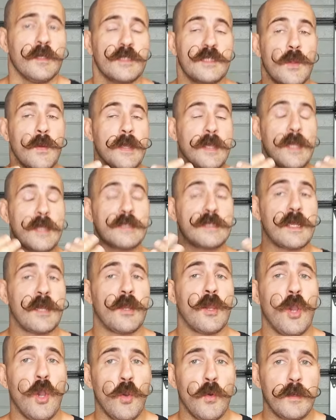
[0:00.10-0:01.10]
So I guess I
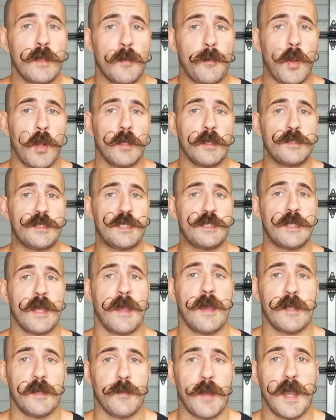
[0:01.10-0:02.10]
owe an apology to
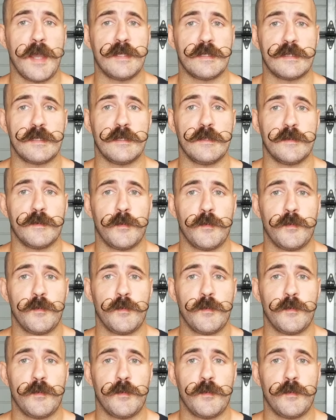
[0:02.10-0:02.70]
Adam Mizner.